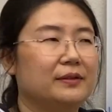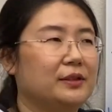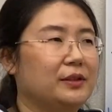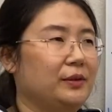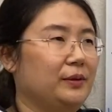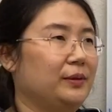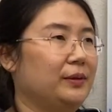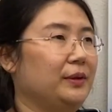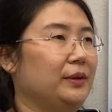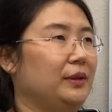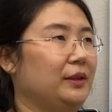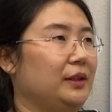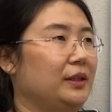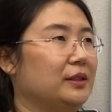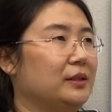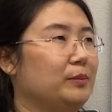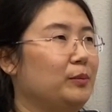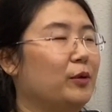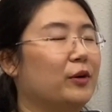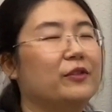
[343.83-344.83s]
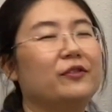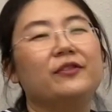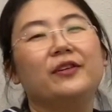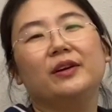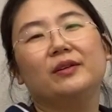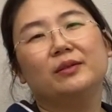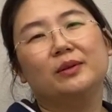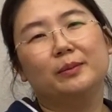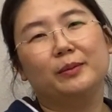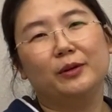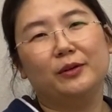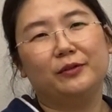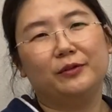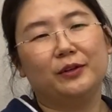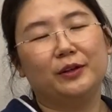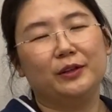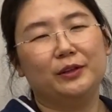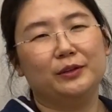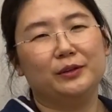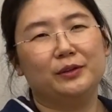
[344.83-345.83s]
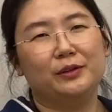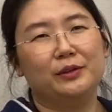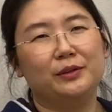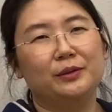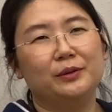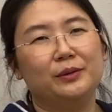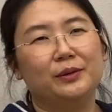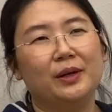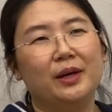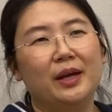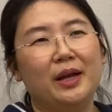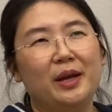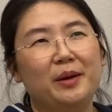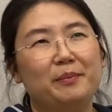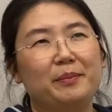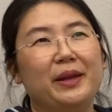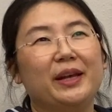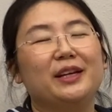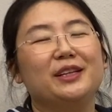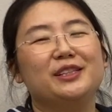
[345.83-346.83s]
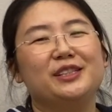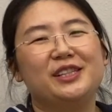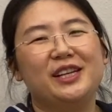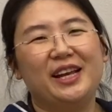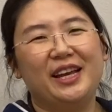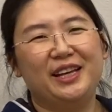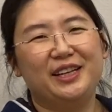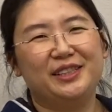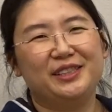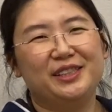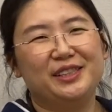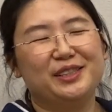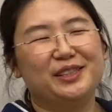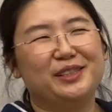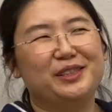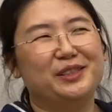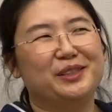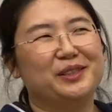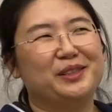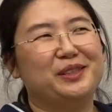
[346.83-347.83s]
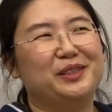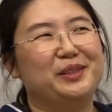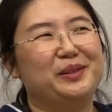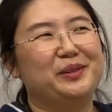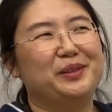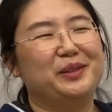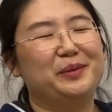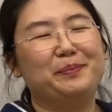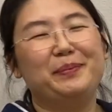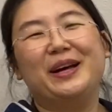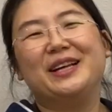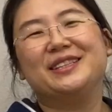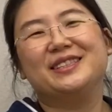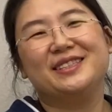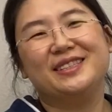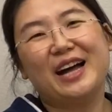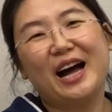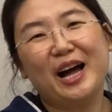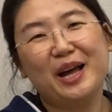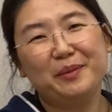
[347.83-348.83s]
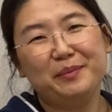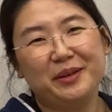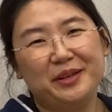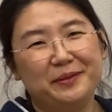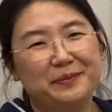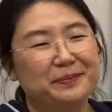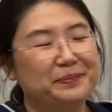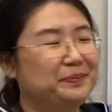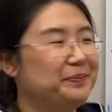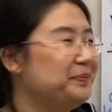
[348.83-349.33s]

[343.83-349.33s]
So it's more favorable for you to make a change. It's just the best timing.